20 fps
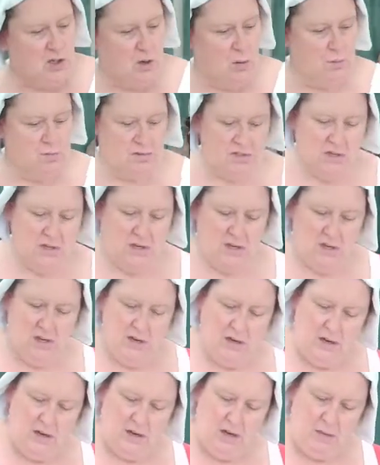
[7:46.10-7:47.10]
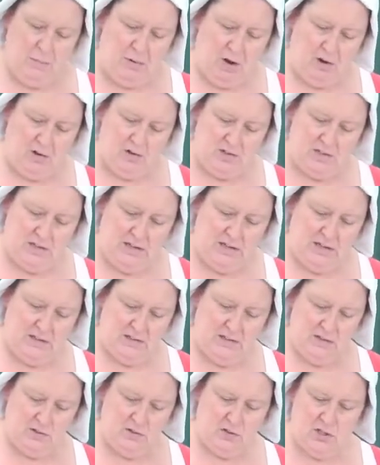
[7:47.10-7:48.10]
chopped parsley.
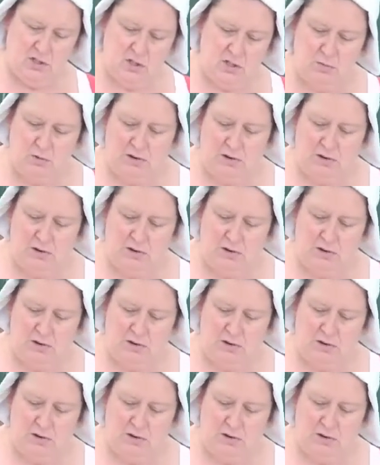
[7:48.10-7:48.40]
So I'm just going to